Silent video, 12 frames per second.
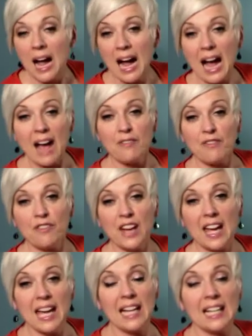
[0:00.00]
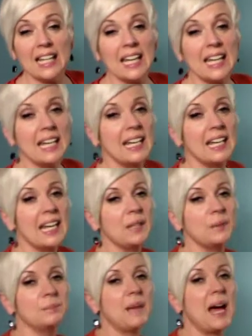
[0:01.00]
I feel it
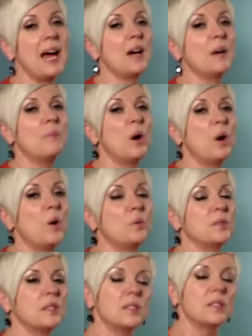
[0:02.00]
in my bones.